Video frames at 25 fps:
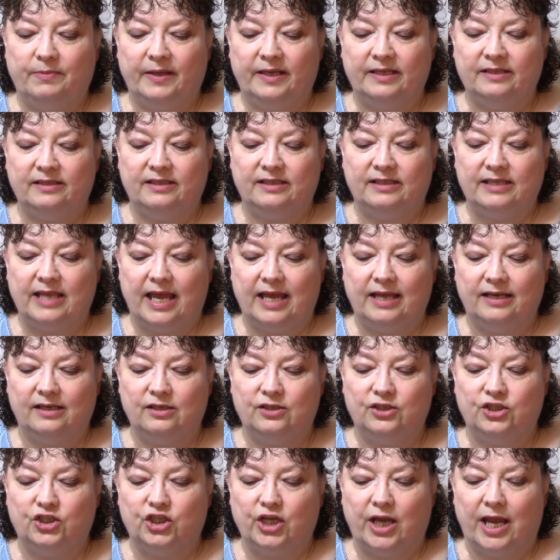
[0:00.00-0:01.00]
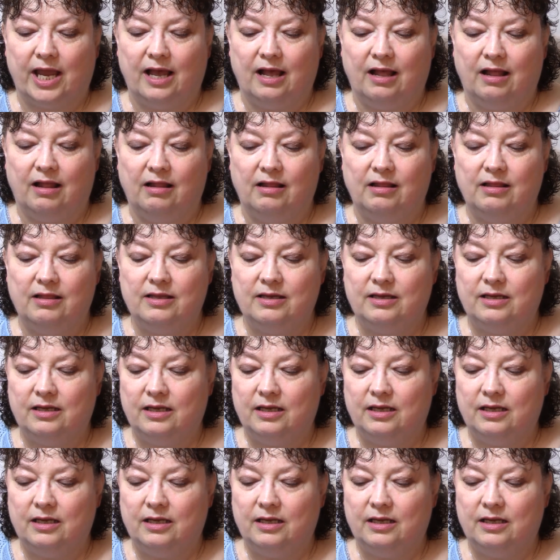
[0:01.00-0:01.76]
and Set Gel